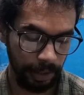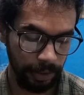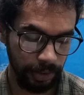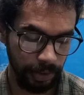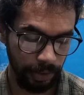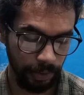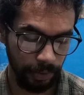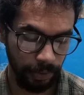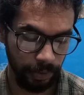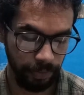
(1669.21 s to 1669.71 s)
and
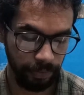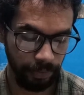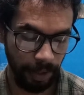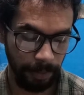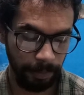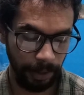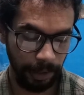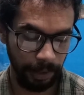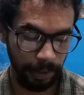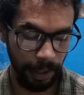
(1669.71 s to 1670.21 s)
she rose,
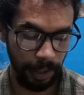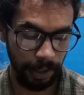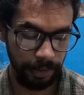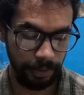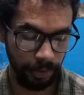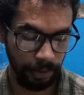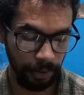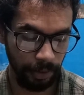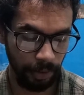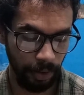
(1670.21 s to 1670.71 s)
wiping her
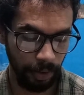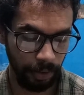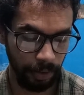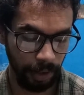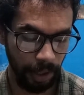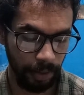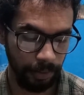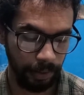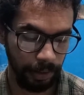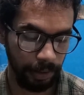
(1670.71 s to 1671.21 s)
hands on the wrong
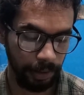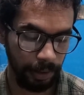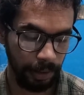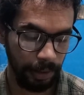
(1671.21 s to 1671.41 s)
towel.